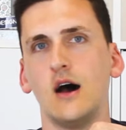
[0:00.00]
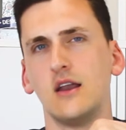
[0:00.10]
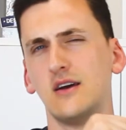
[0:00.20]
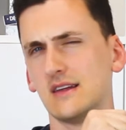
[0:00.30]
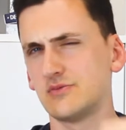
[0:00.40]
I
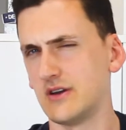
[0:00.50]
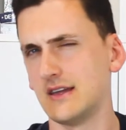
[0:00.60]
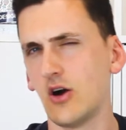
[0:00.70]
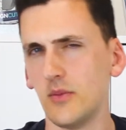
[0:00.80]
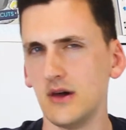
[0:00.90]
know that's pretty
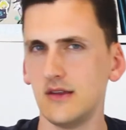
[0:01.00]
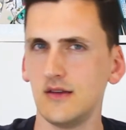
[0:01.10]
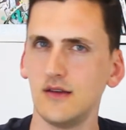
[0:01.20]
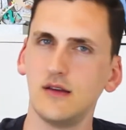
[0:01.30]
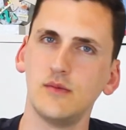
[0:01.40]
common,
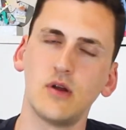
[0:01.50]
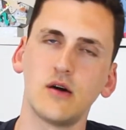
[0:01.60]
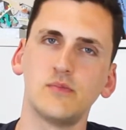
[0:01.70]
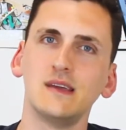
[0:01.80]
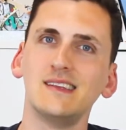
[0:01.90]
but
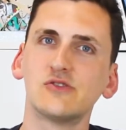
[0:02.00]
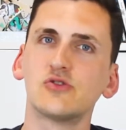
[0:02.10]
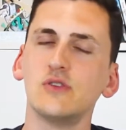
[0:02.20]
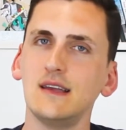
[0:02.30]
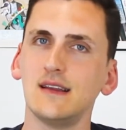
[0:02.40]
I've been
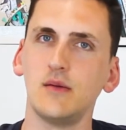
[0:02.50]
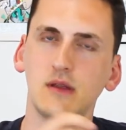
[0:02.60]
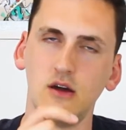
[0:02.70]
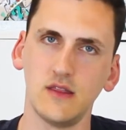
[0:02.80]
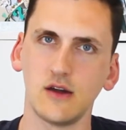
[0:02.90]
intrigued. Let me
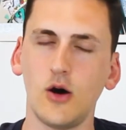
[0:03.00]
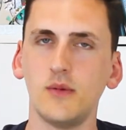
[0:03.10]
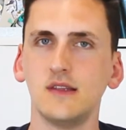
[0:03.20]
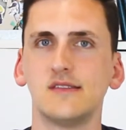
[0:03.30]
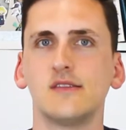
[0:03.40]
know in the
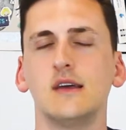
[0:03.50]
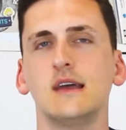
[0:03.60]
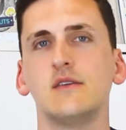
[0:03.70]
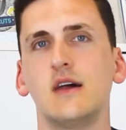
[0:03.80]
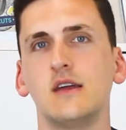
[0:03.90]
comments
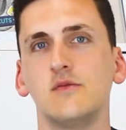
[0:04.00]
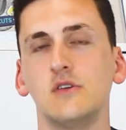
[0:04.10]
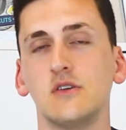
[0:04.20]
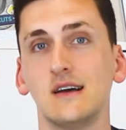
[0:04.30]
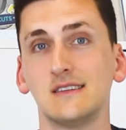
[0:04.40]
if any of
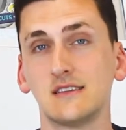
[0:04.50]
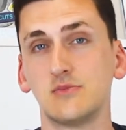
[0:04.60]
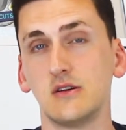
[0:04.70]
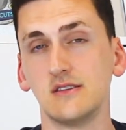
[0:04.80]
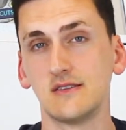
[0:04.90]
you guys
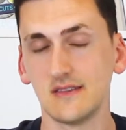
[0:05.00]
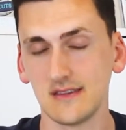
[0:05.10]
experienced the